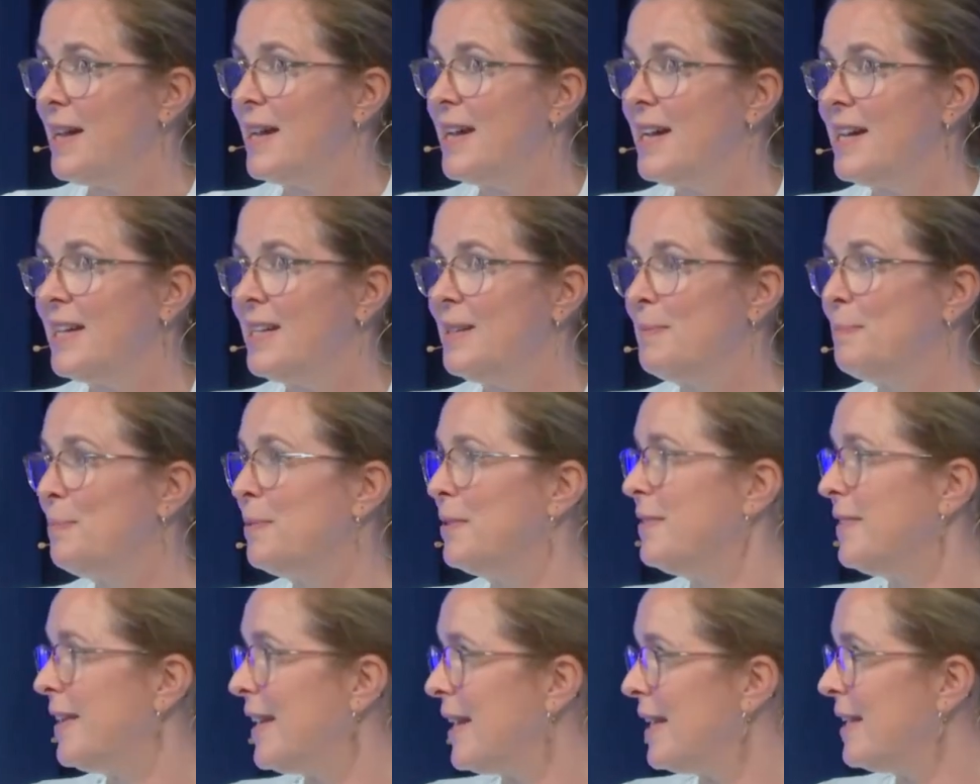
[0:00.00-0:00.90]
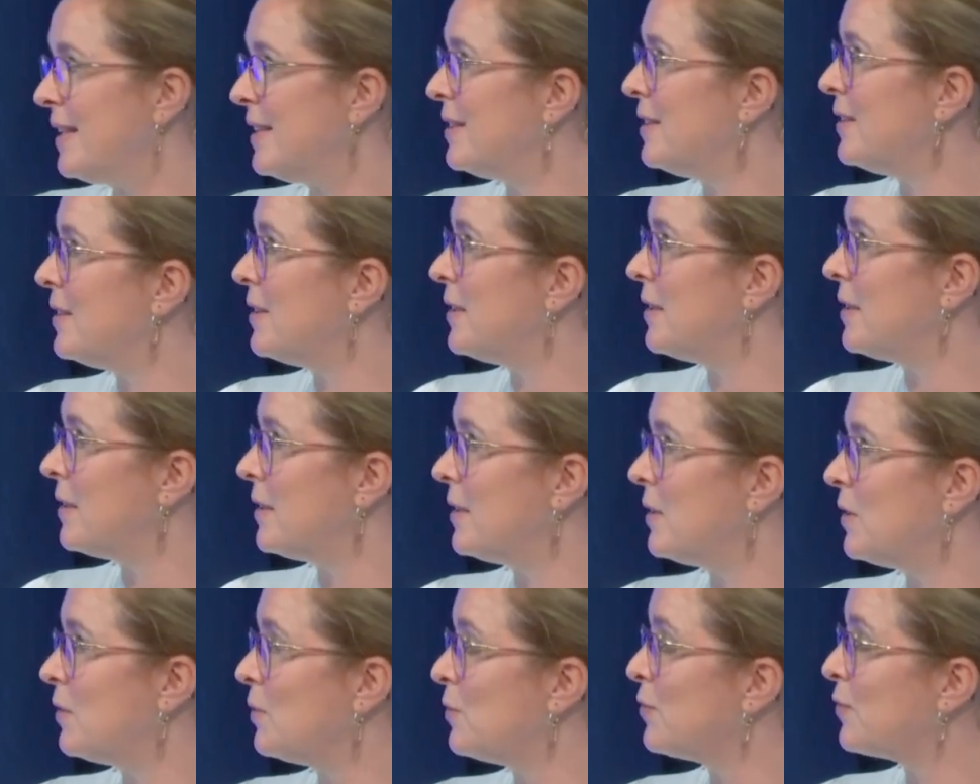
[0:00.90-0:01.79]
But then
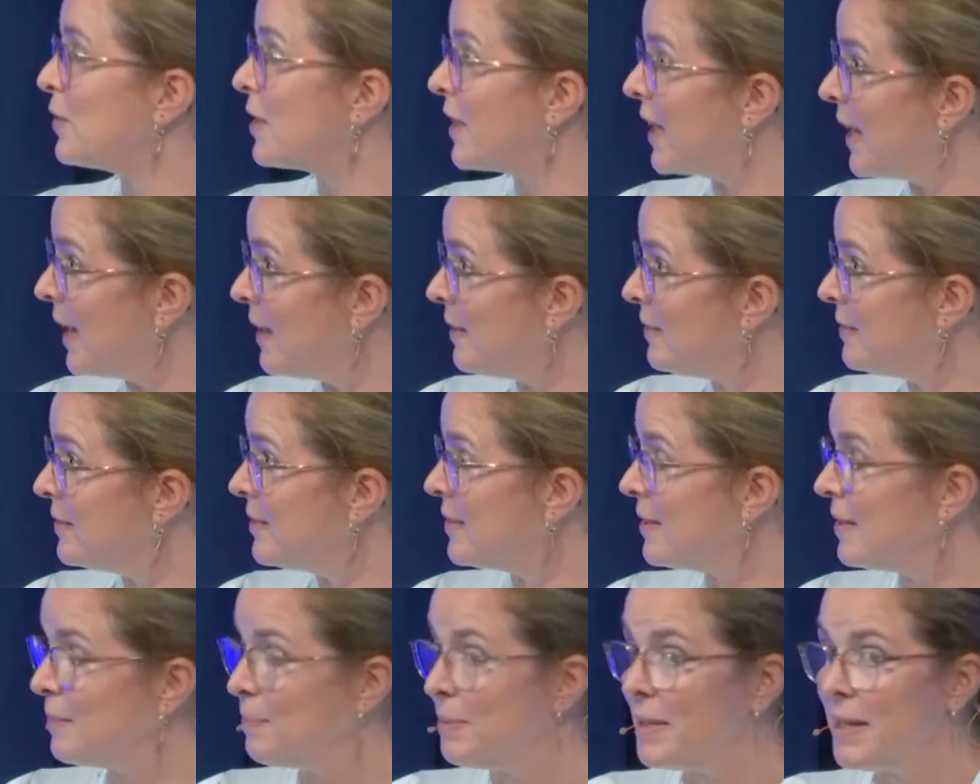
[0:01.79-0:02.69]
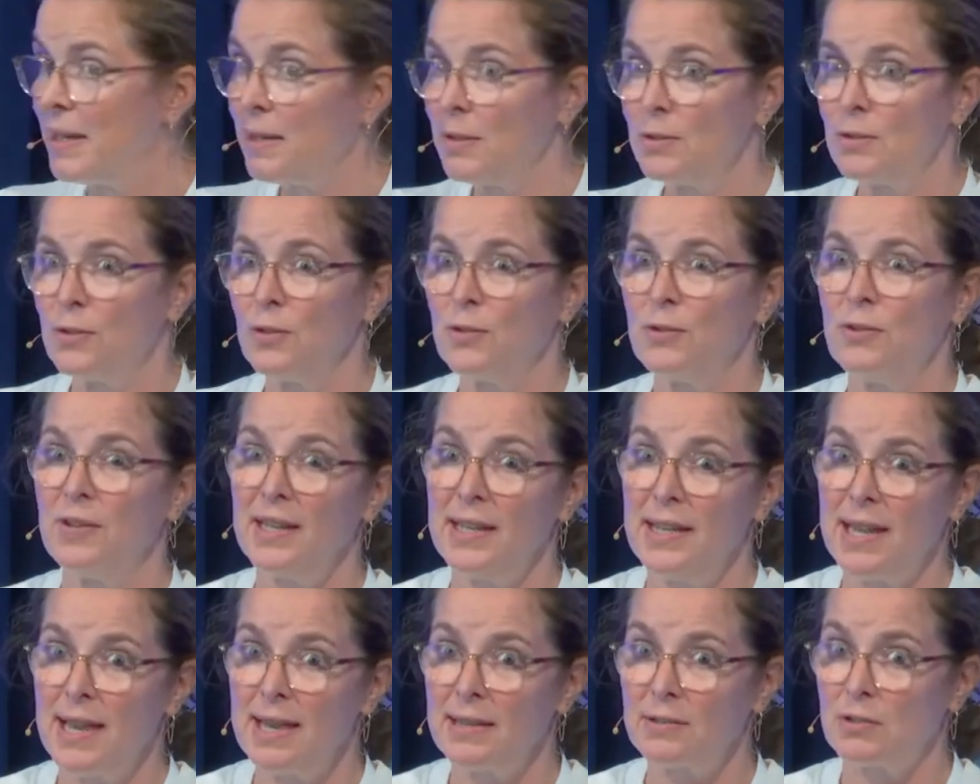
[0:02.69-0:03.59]
you forget about
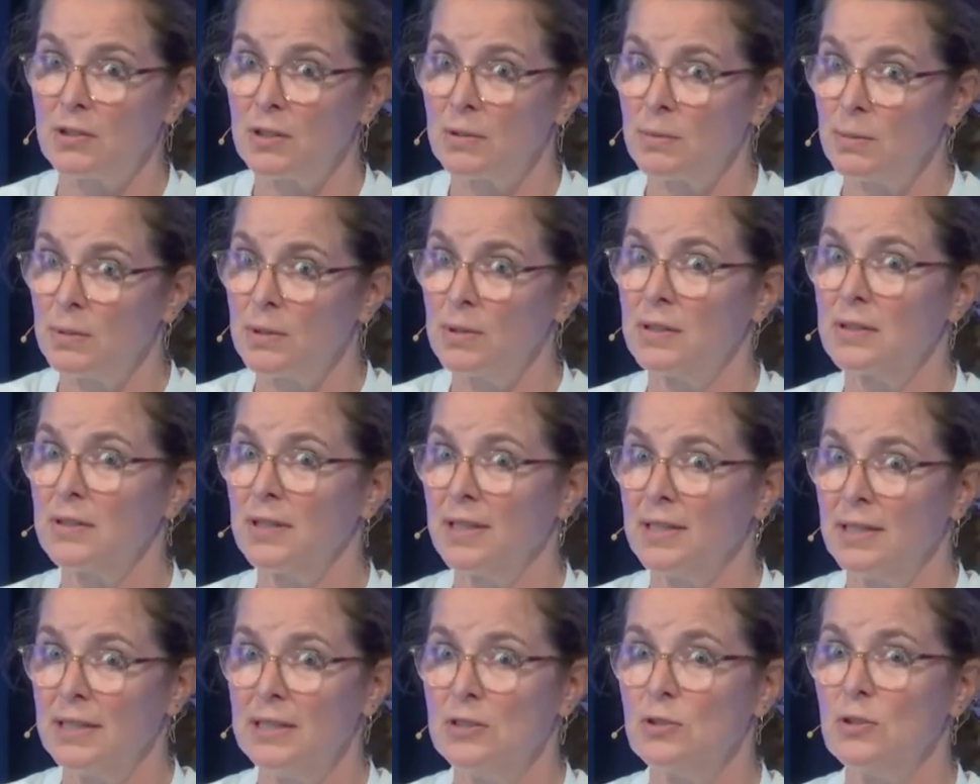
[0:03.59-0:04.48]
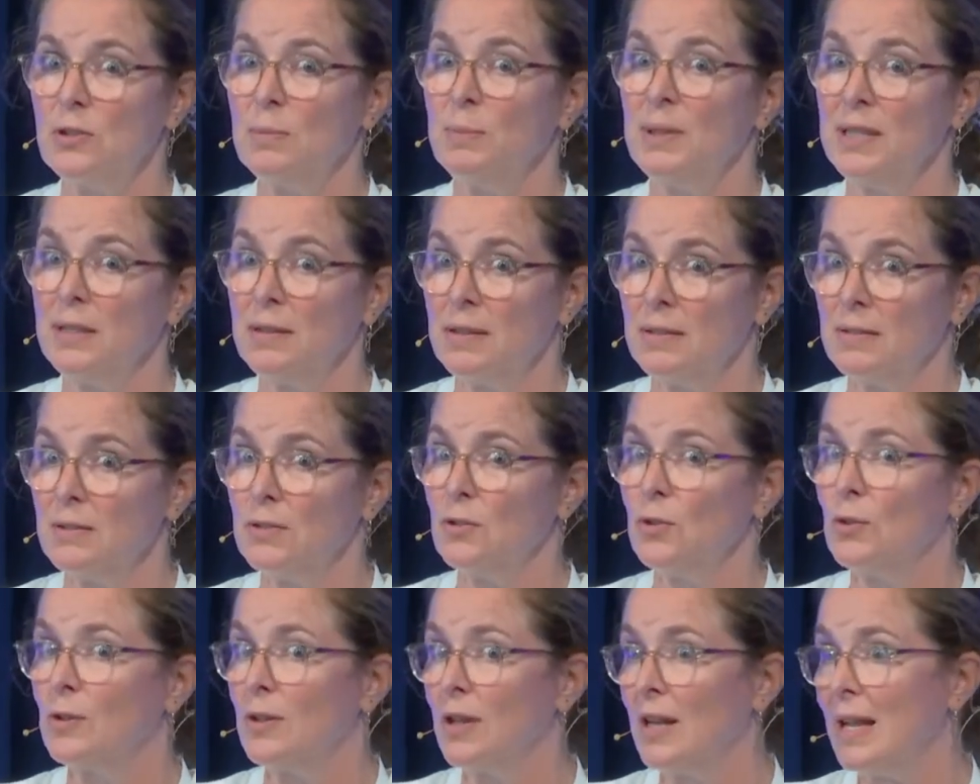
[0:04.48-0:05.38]
the extra work that needs to be done
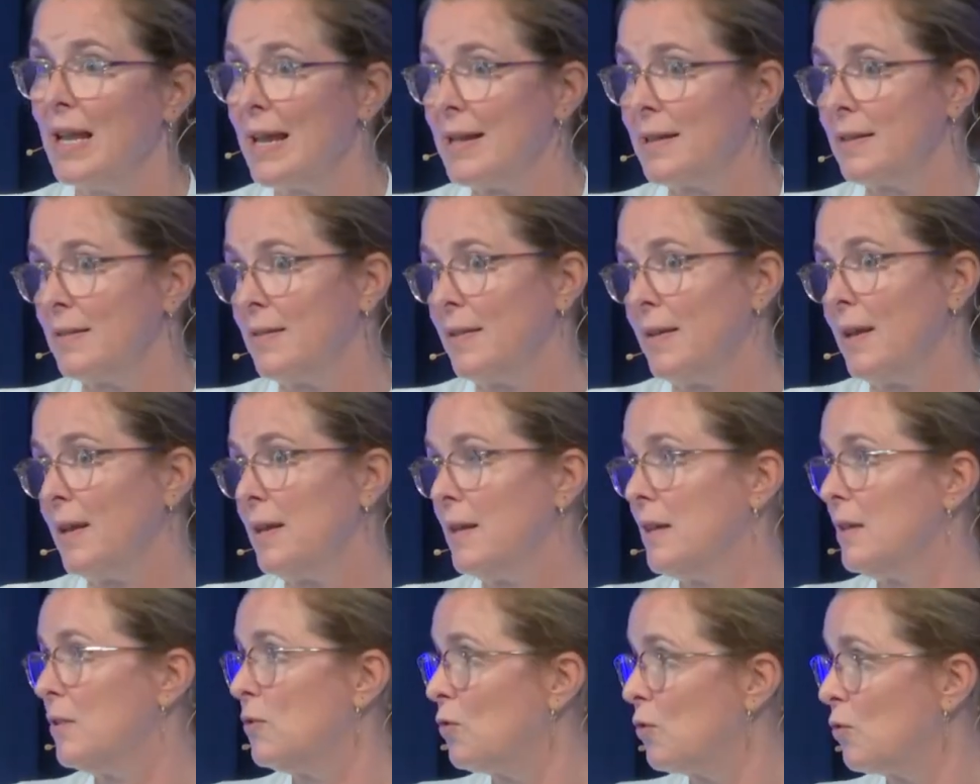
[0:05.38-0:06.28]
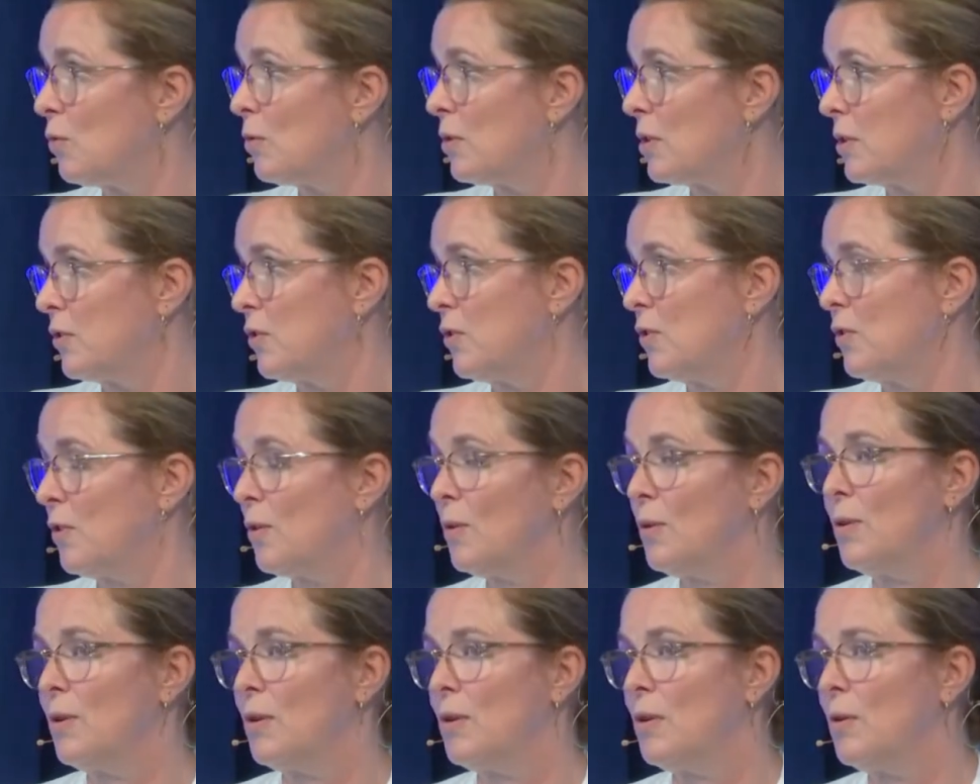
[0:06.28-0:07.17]
to collect and sort
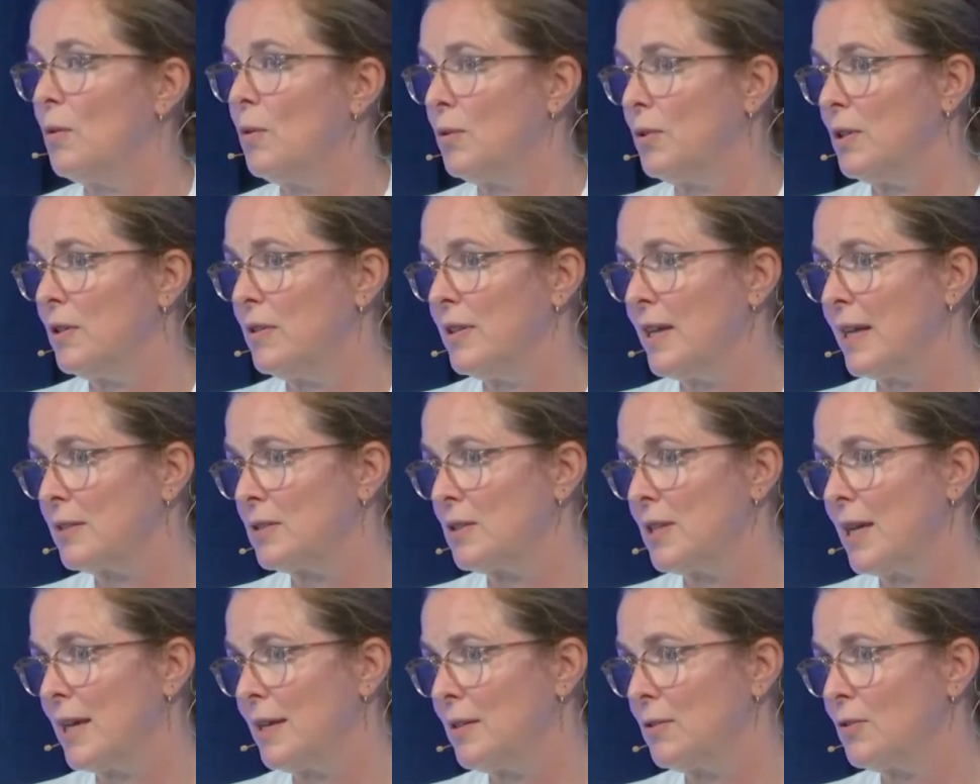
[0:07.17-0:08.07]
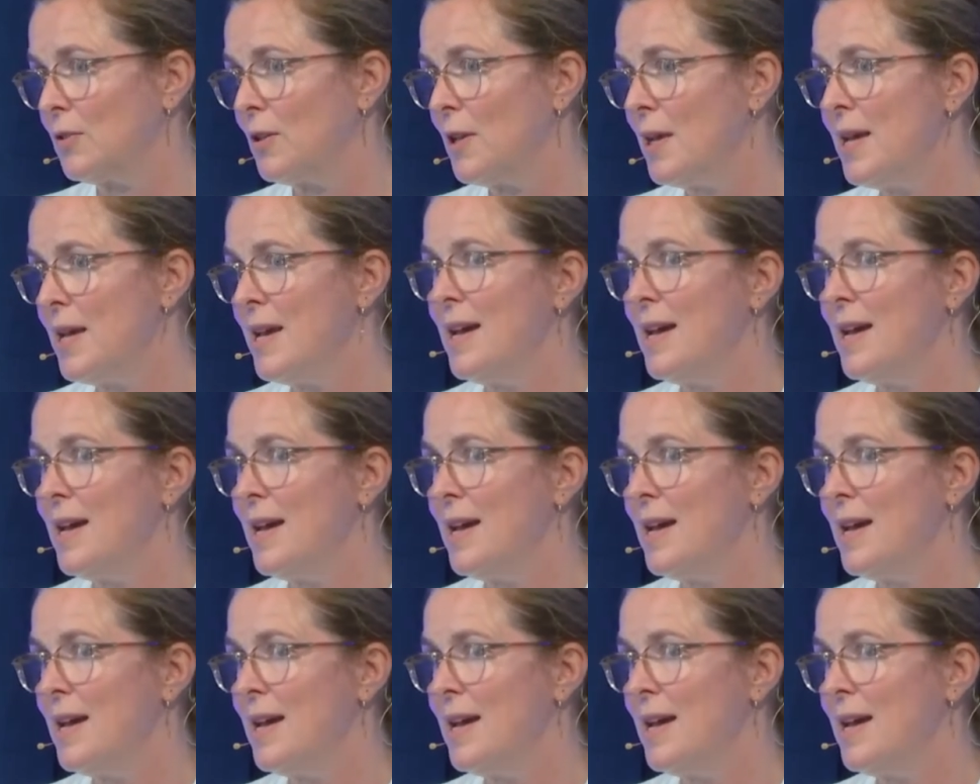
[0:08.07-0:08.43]
all the textiles.